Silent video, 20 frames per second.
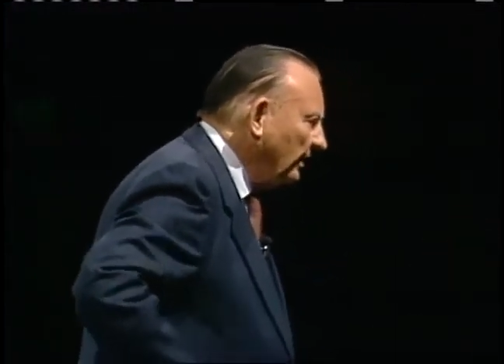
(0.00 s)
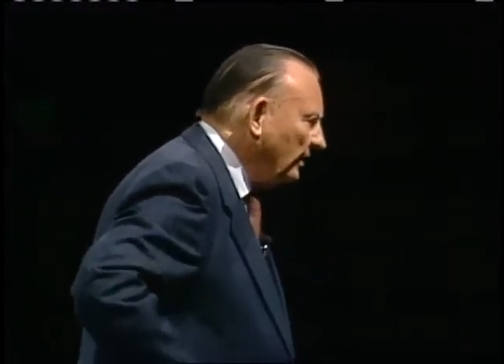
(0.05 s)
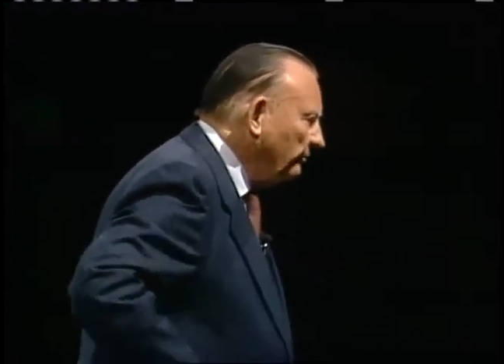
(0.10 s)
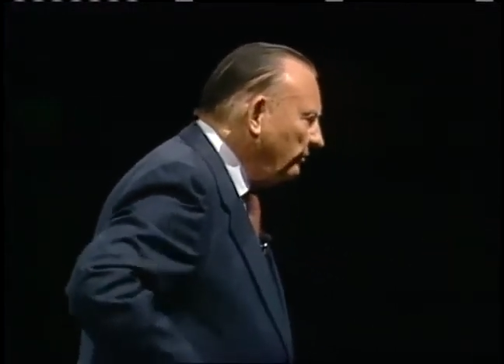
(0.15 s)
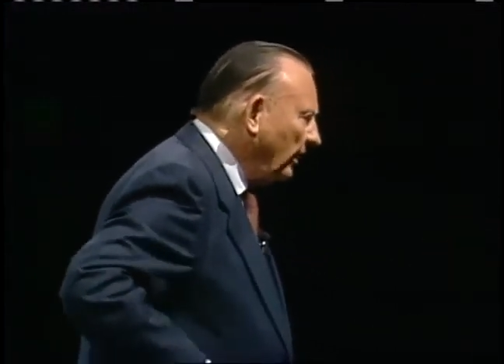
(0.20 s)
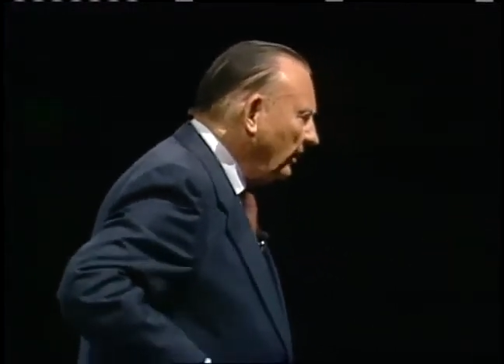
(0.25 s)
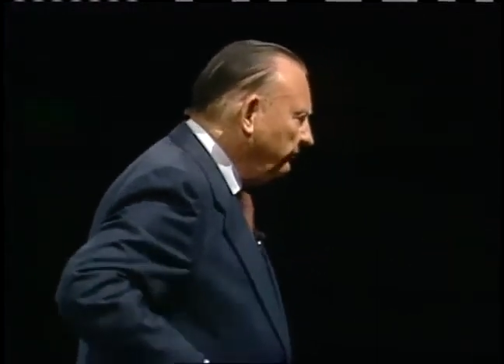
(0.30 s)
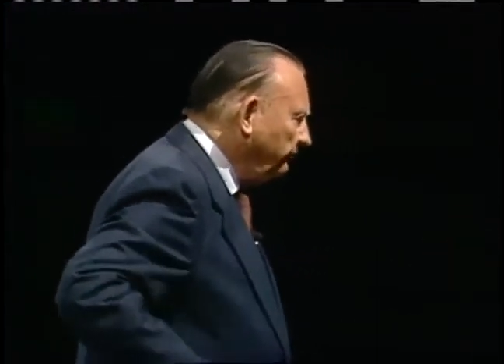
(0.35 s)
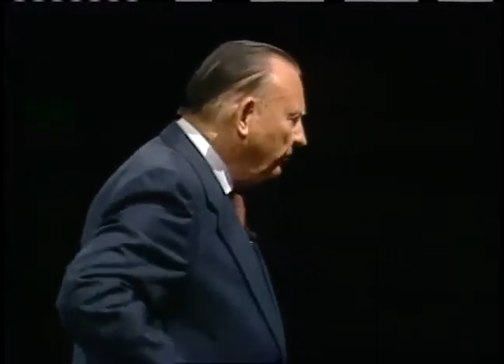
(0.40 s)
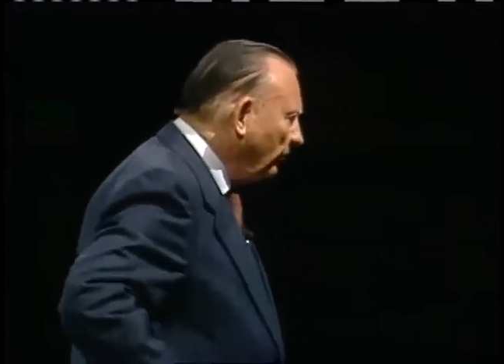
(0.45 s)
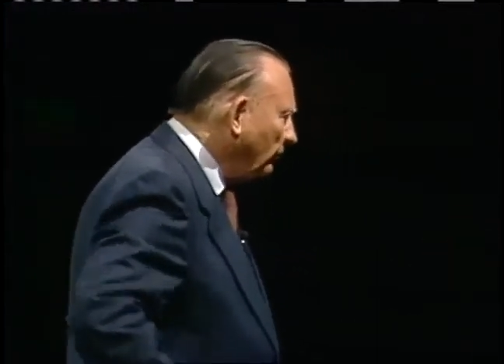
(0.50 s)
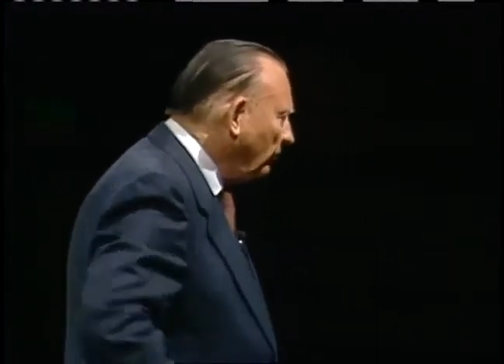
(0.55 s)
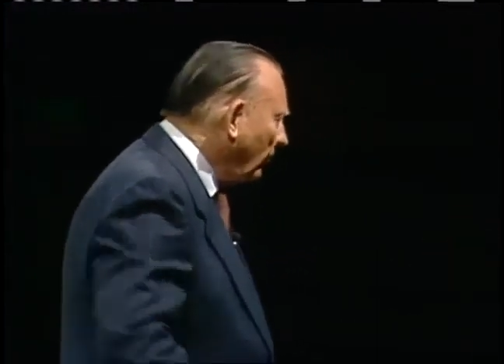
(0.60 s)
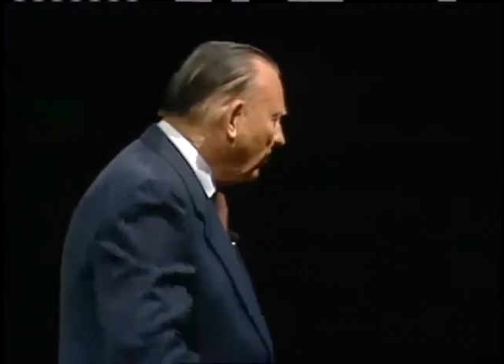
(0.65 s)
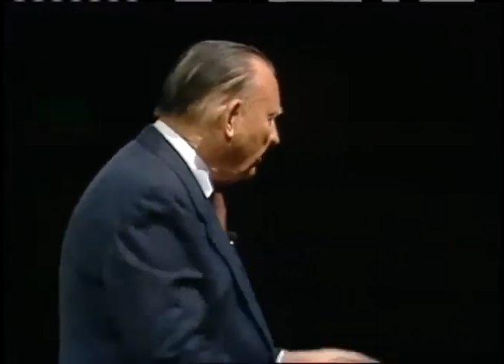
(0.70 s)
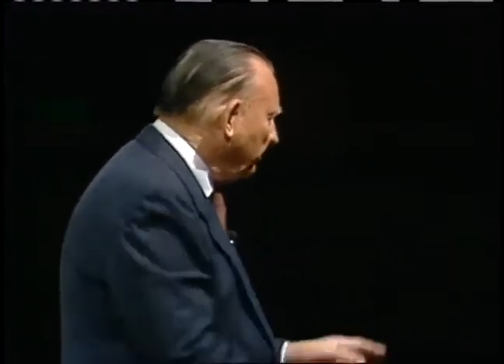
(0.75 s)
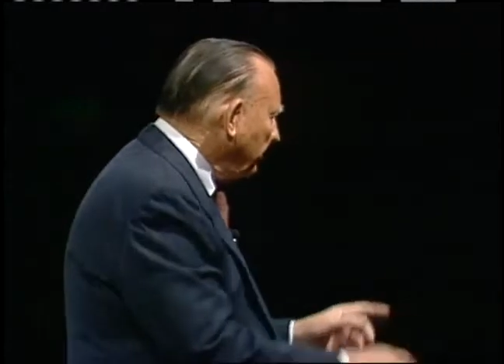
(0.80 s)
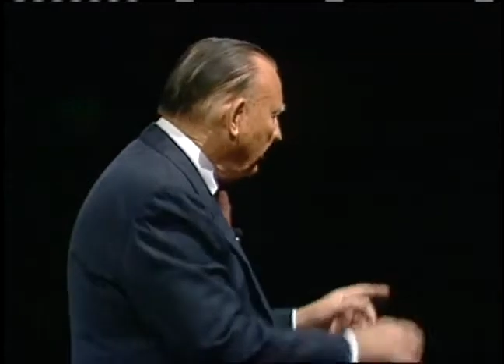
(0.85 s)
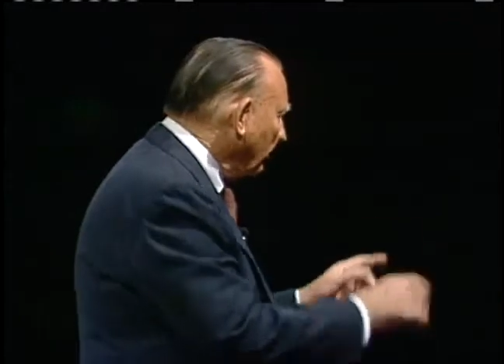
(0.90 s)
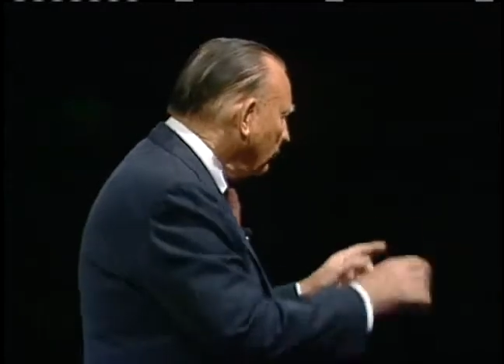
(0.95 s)
But if you're going
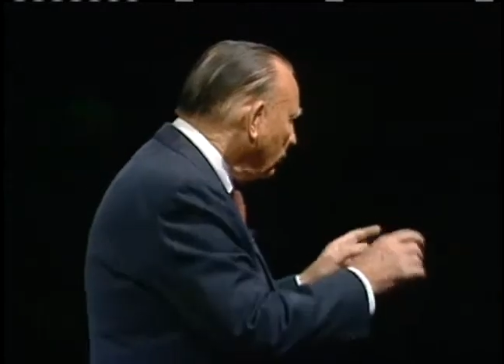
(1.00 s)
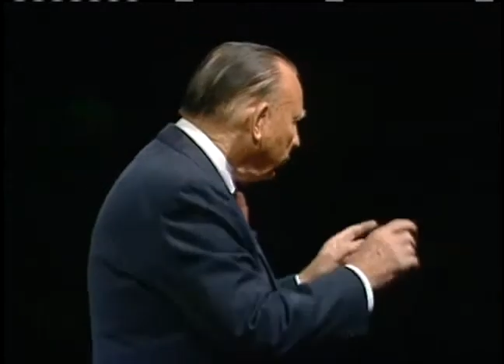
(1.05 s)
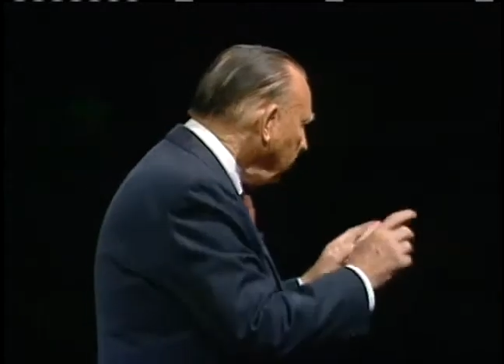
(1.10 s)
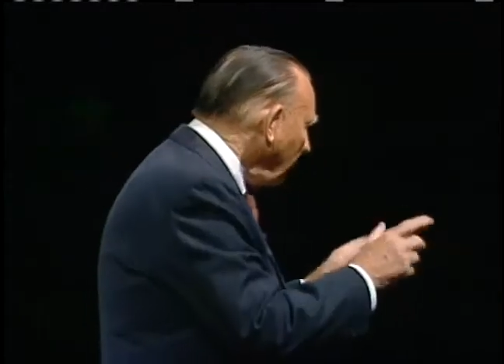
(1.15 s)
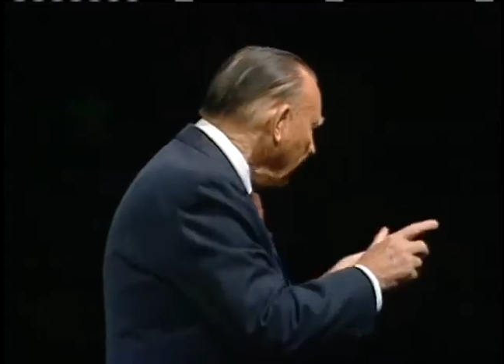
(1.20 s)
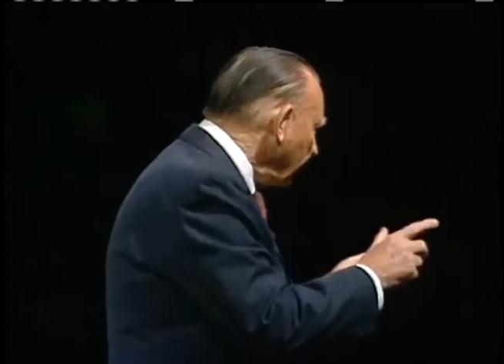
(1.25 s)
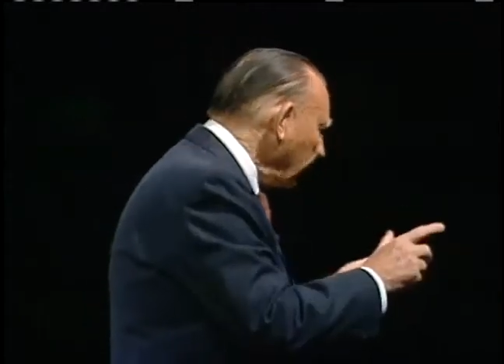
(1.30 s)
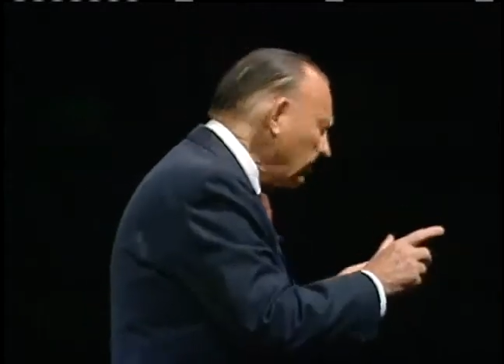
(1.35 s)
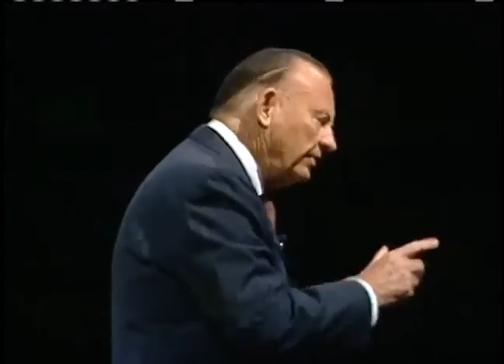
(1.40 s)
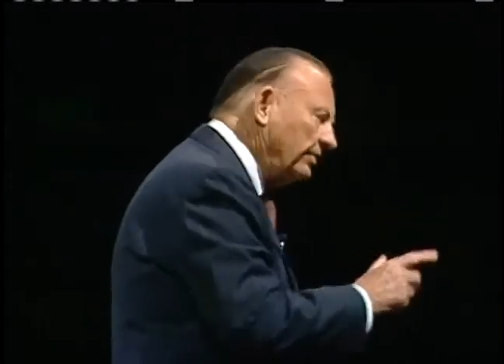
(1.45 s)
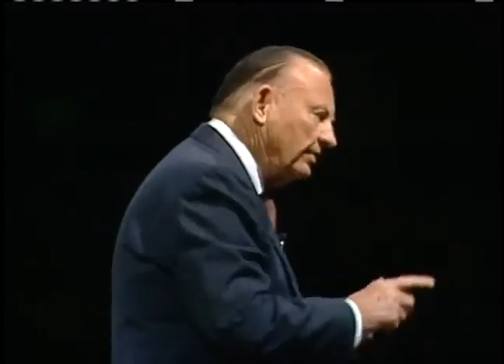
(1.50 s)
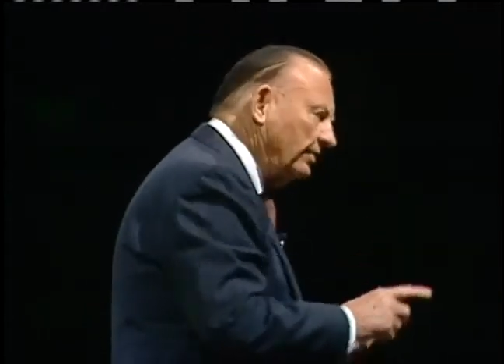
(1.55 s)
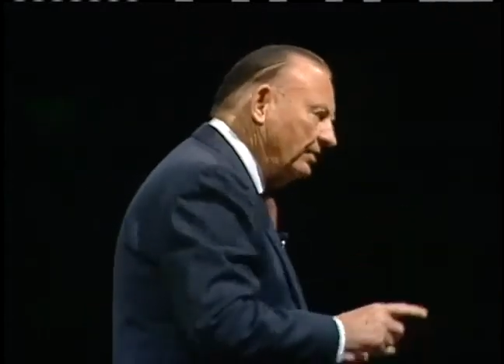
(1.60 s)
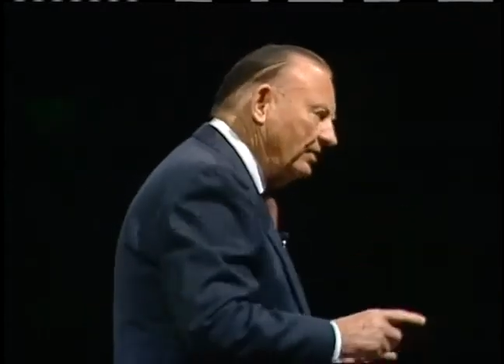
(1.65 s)
to be a quitter,